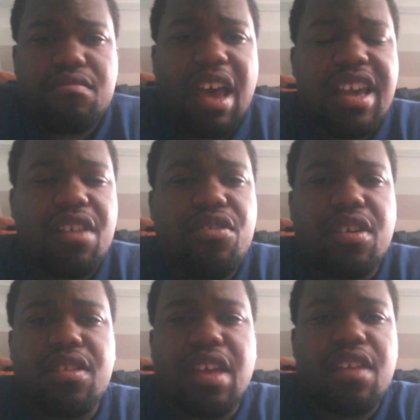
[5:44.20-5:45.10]
I guess
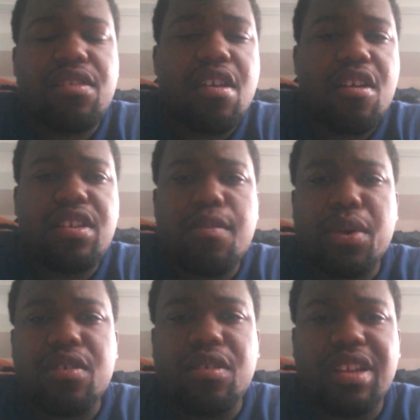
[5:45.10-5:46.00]
you could say
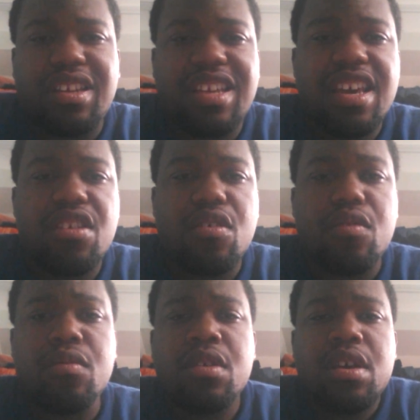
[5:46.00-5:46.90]
stereotypical
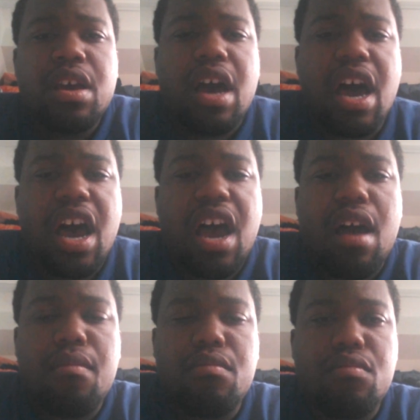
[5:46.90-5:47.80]
Latino,
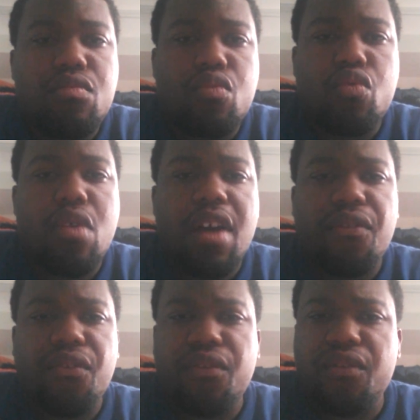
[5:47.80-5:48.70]

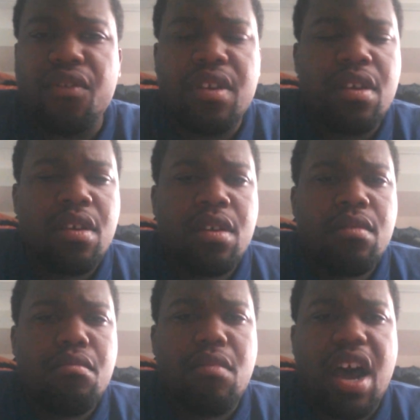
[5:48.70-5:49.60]
rough,
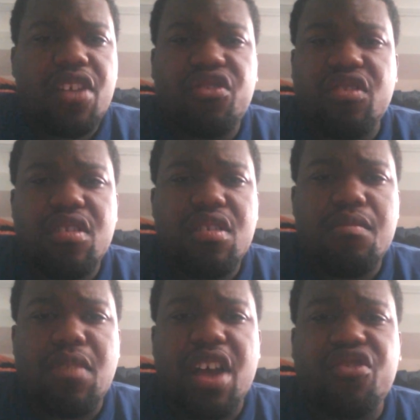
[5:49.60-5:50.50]

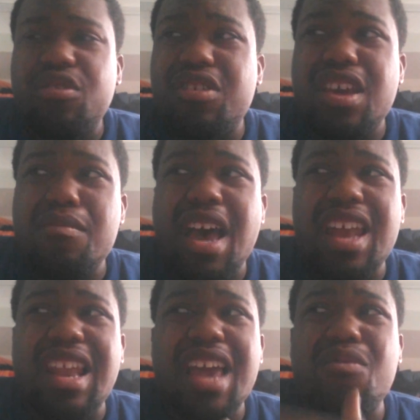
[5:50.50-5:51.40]
macho looking
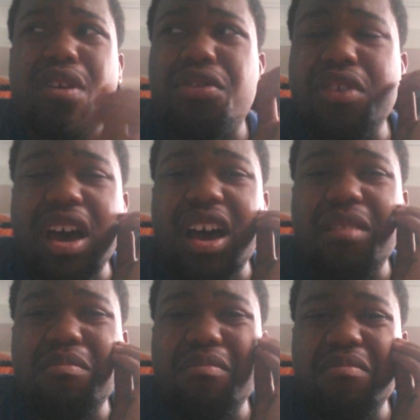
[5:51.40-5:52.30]
man, like with,
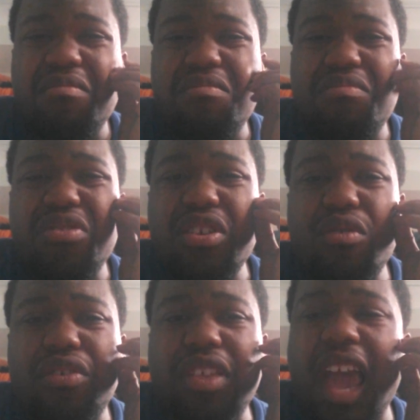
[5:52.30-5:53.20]
you
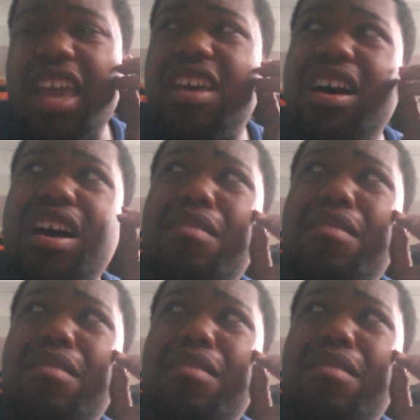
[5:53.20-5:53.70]
know, with like,